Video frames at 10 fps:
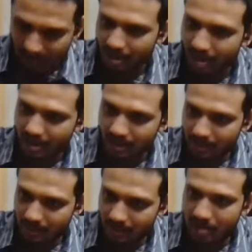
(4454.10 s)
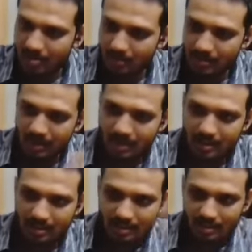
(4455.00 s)
the concrete will not be in
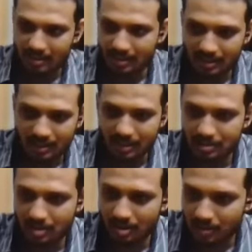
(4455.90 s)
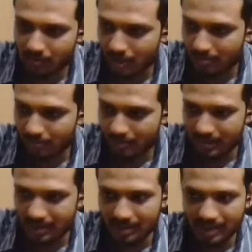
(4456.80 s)
in a solid form
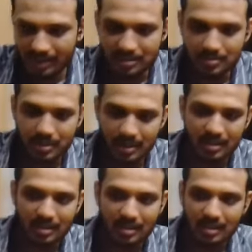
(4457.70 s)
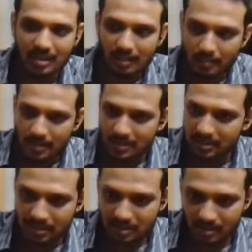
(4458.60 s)
when it is being
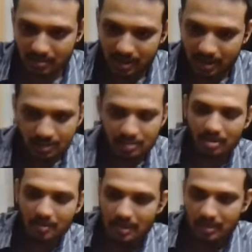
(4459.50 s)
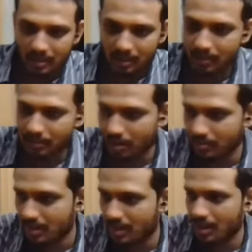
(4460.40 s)
mixed in the chamber it is going to be in a liquid
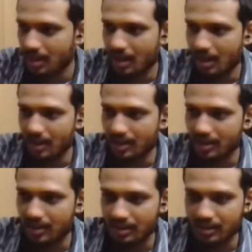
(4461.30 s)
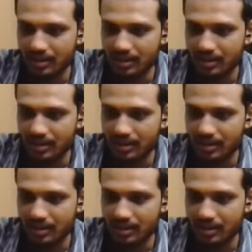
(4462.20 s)
form and